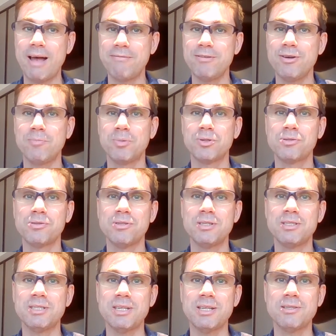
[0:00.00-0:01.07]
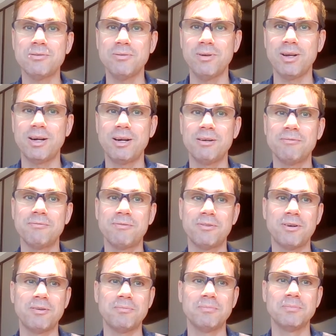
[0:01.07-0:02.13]
have the opportunity to learn
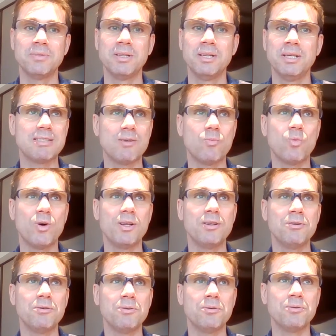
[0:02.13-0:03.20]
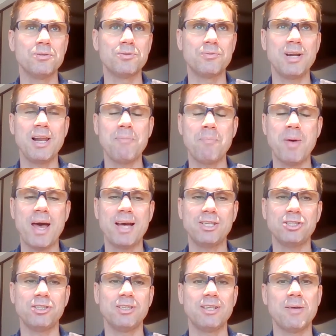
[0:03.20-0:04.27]
from someone who's really
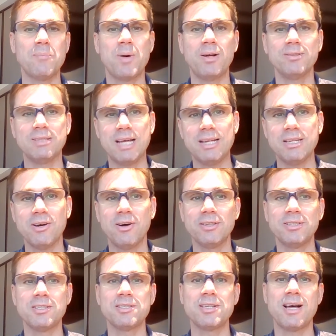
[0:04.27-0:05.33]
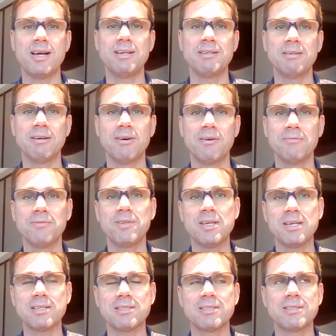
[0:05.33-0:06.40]
passionate about that other side of
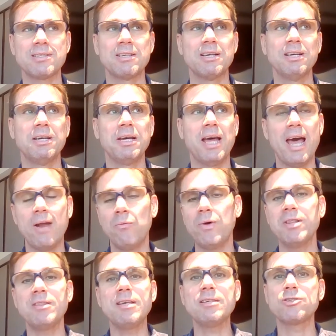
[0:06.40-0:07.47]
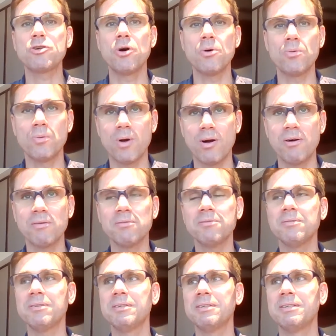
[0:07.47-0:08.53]
things. And when things go
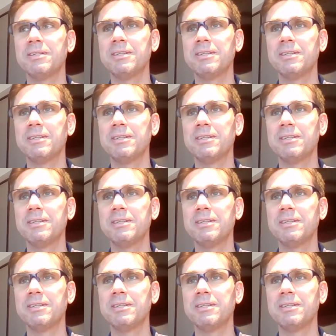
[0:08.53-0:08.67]
wrong,